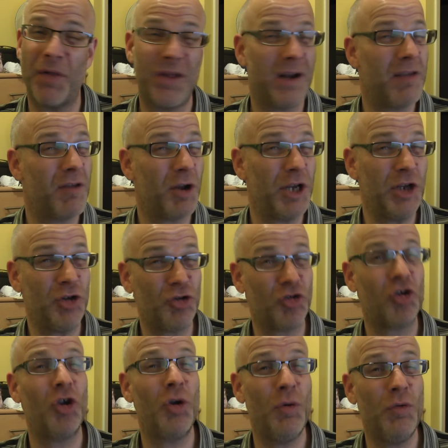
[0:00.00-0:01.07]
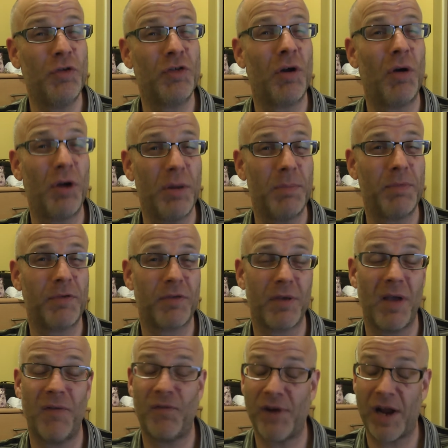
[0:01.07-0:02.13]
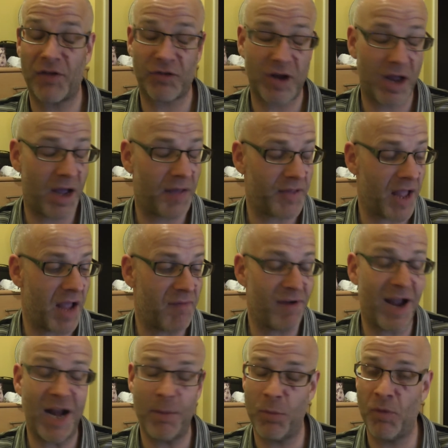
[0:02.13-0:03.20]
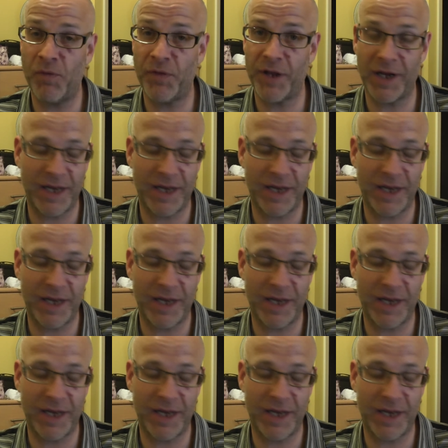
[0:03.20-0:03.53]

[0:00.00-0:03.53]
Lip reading: I think there's only 2 types of flash card that are available for the